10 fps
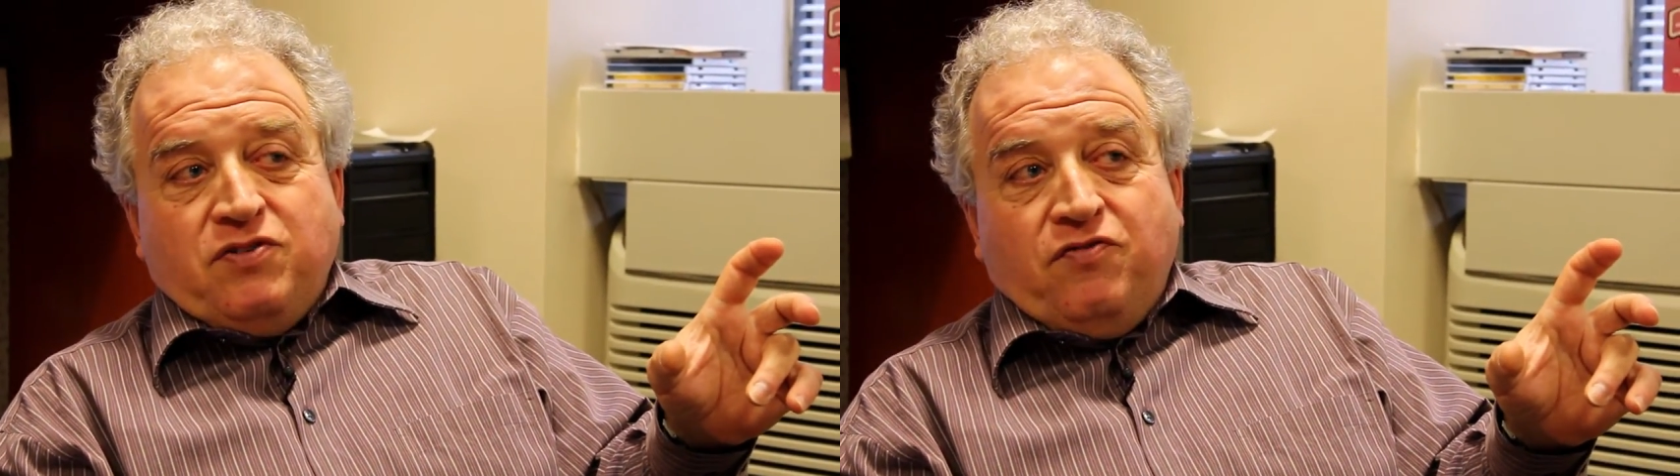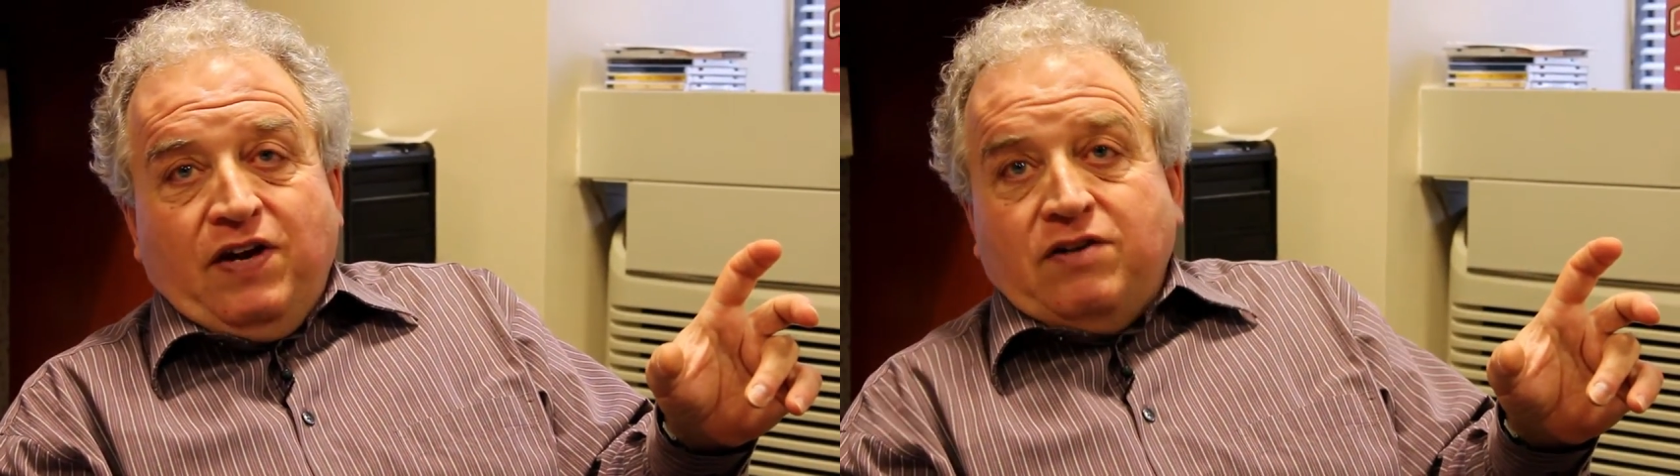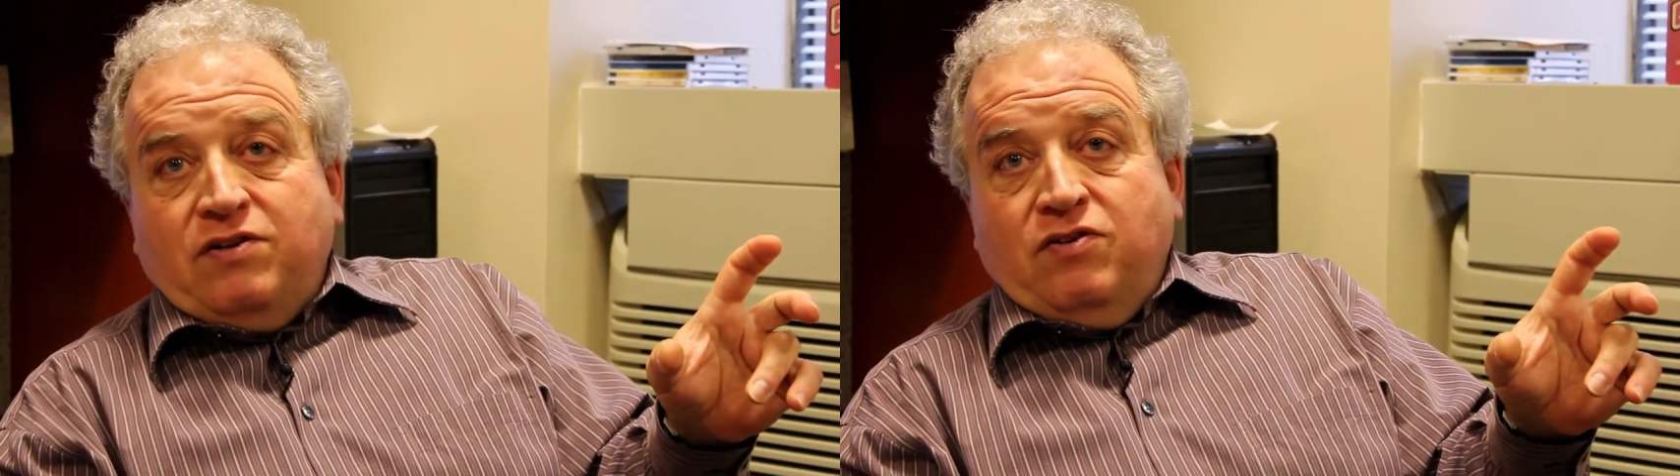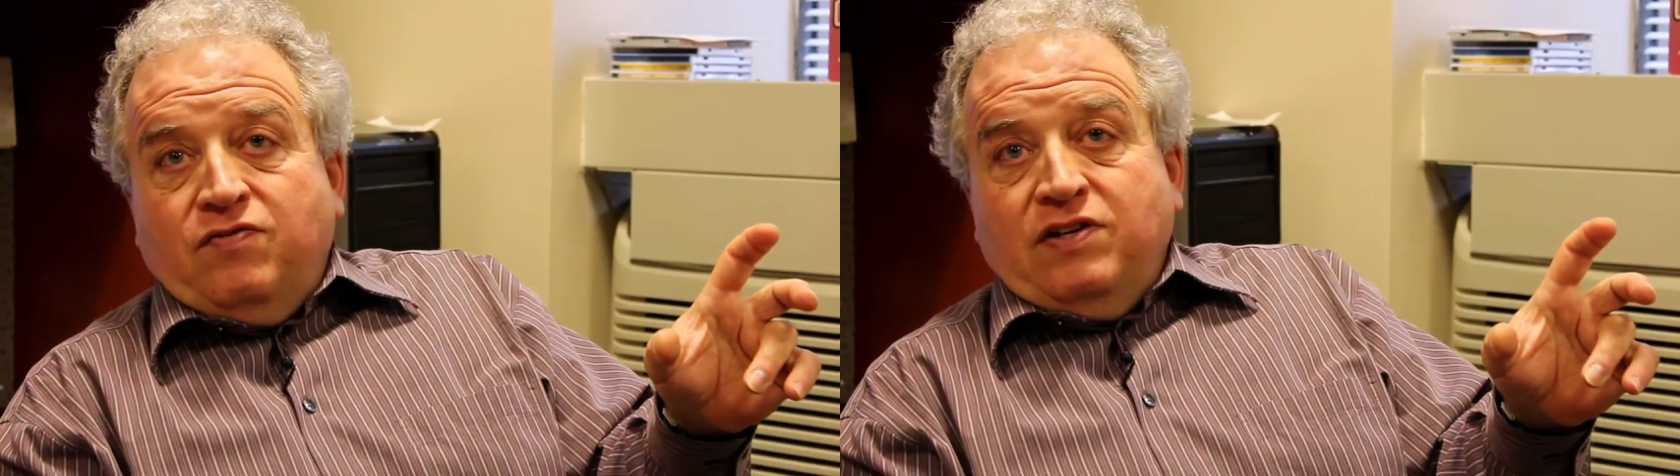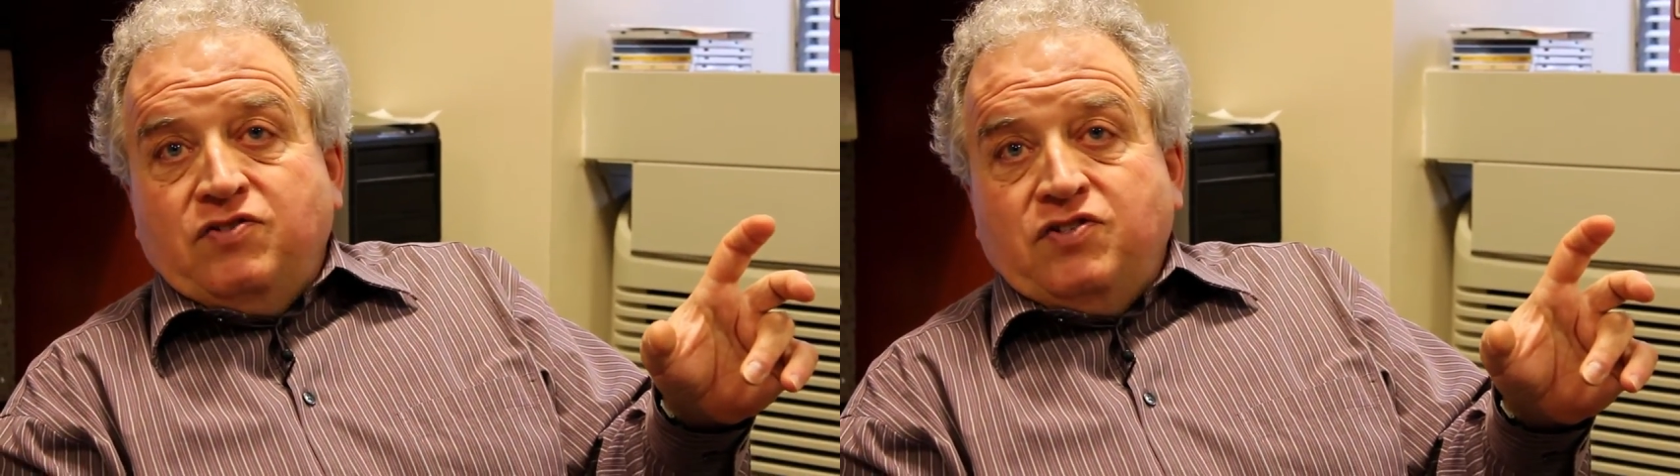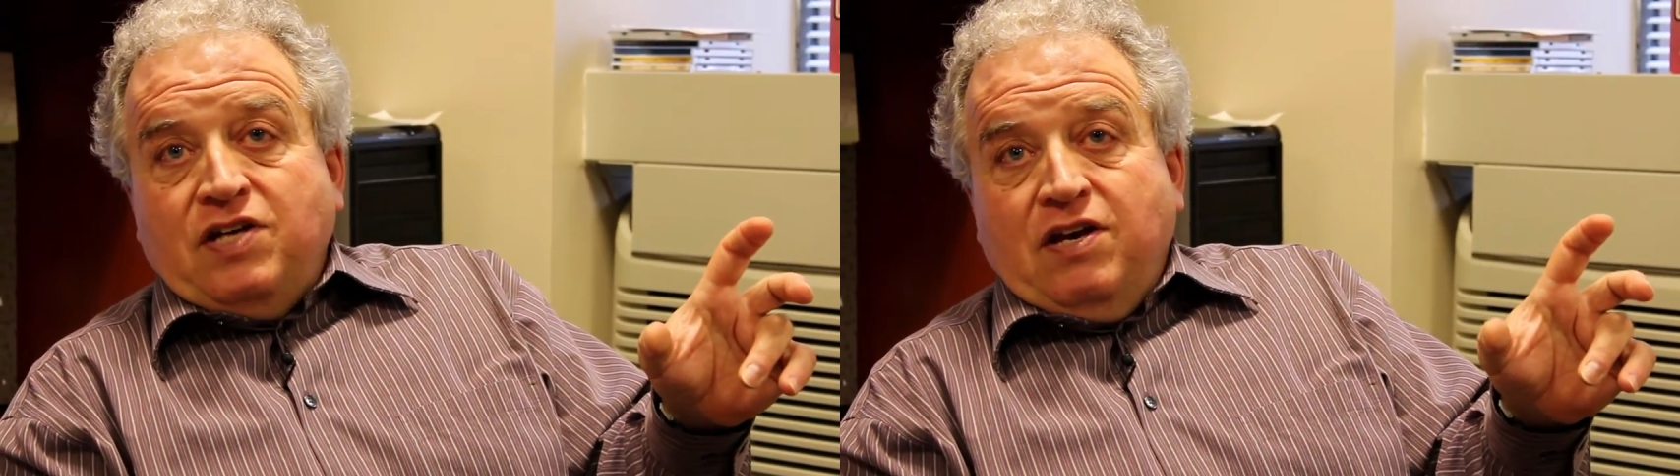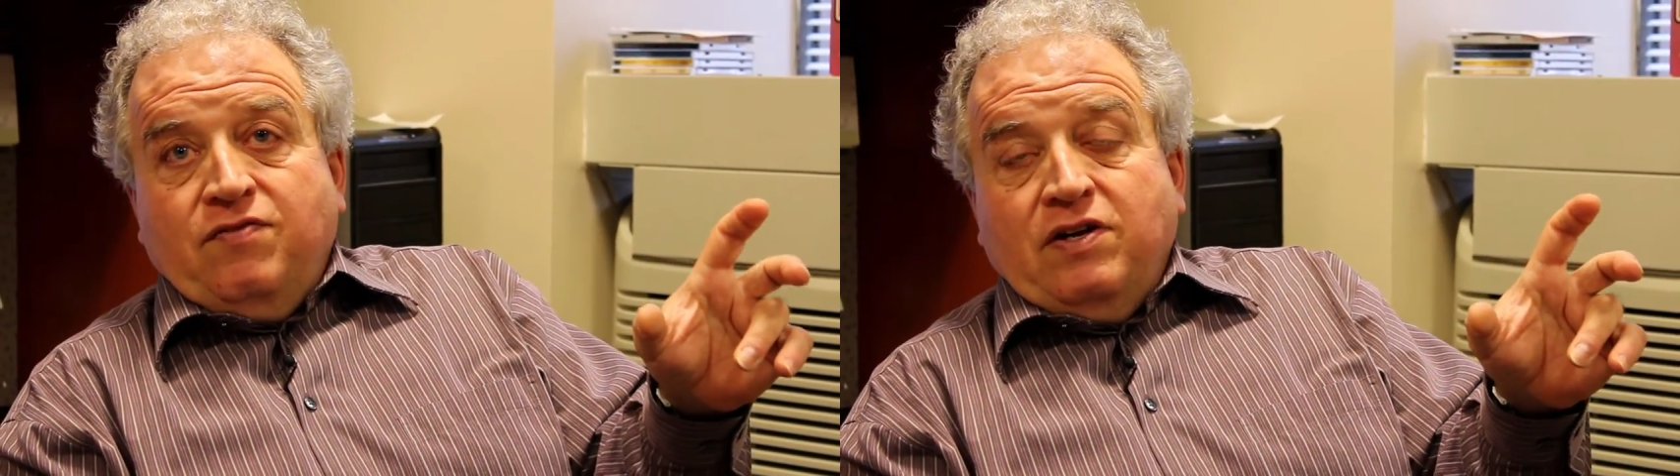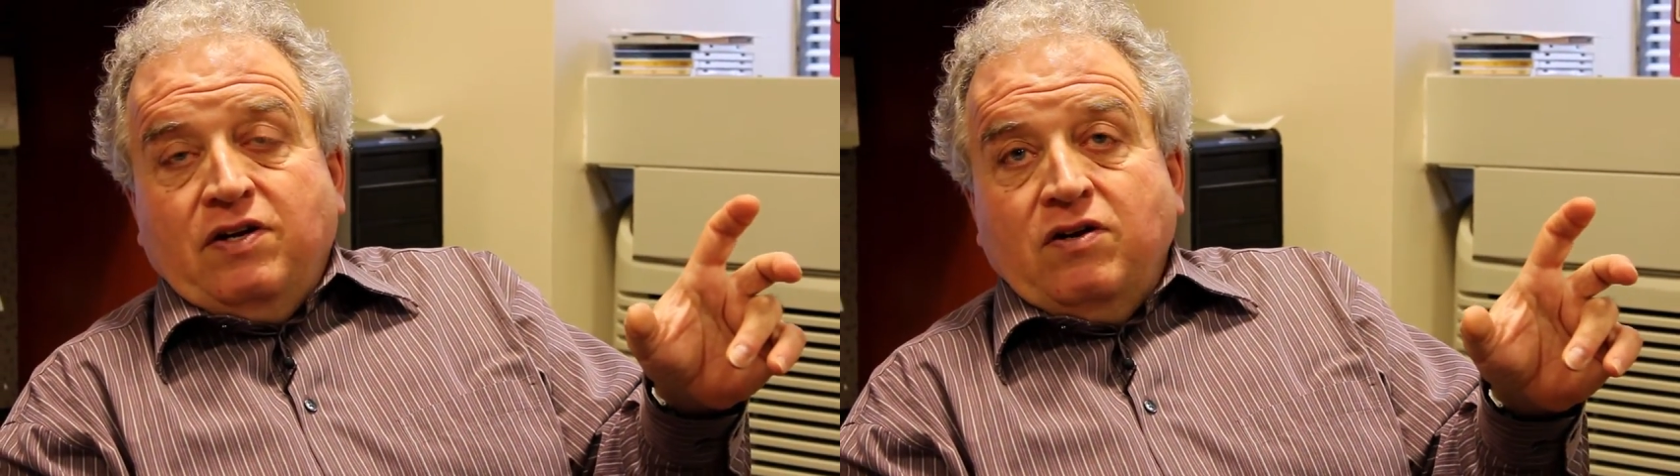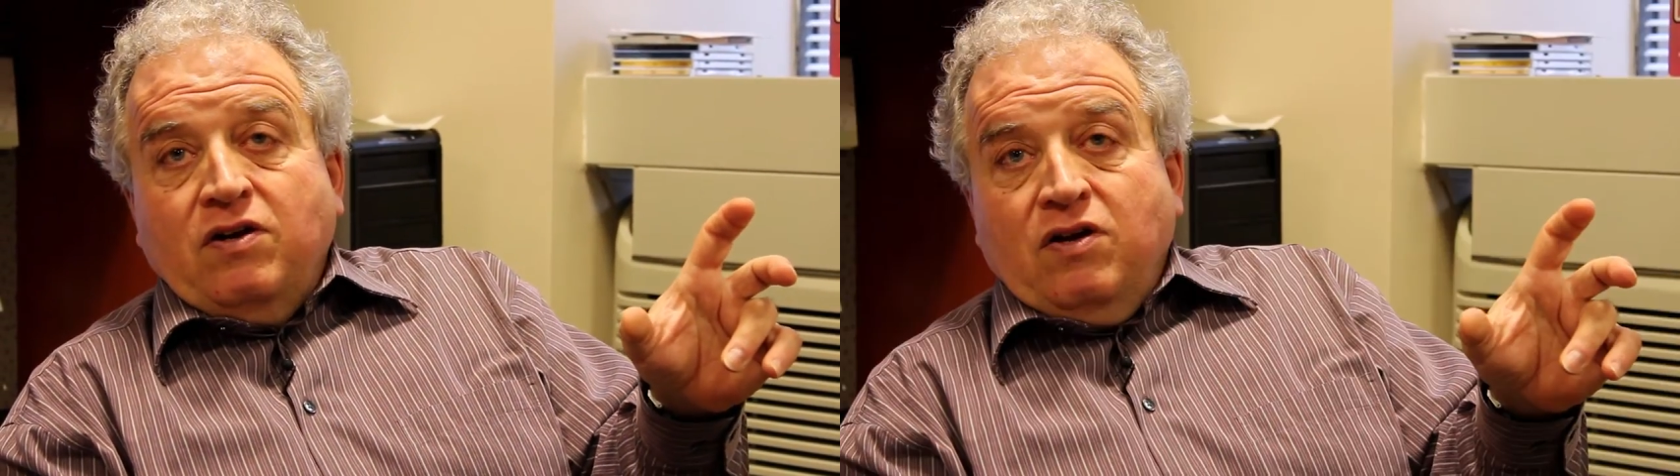effective in saving